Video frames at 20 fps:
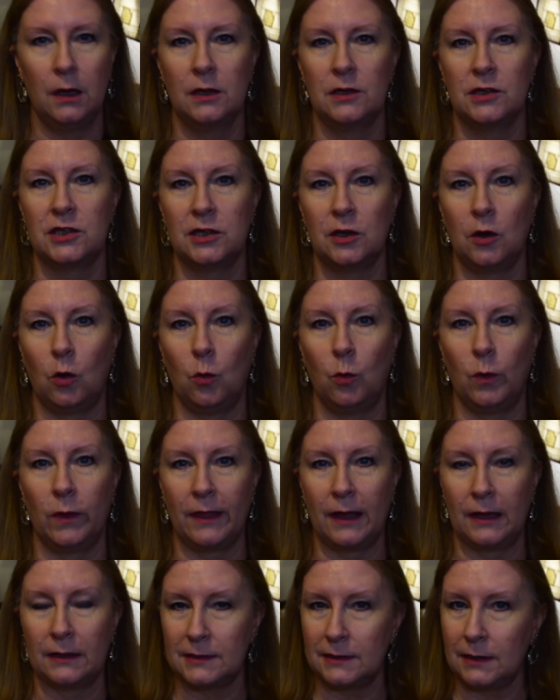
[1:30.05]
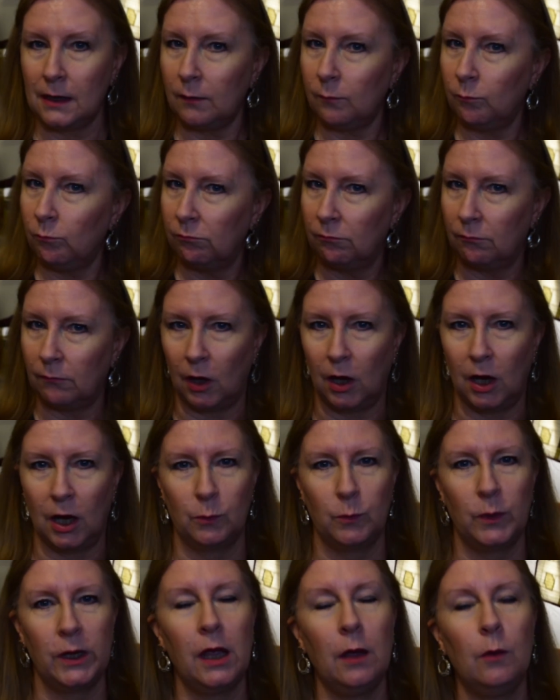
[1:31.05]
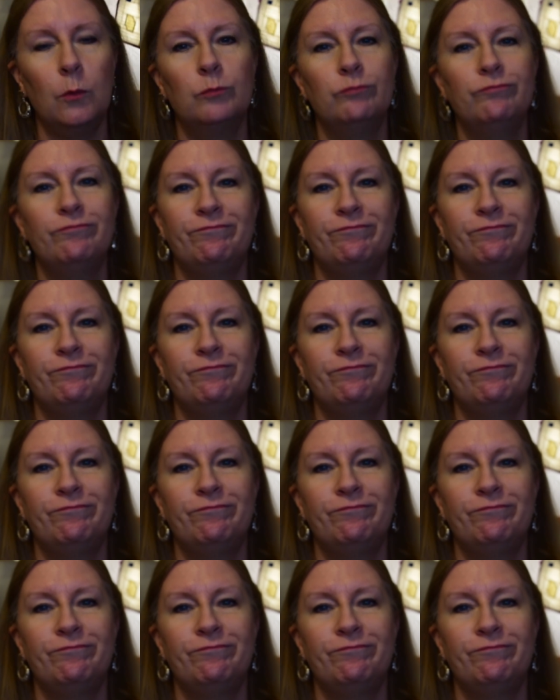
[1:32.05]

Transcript: So with that said, on we go.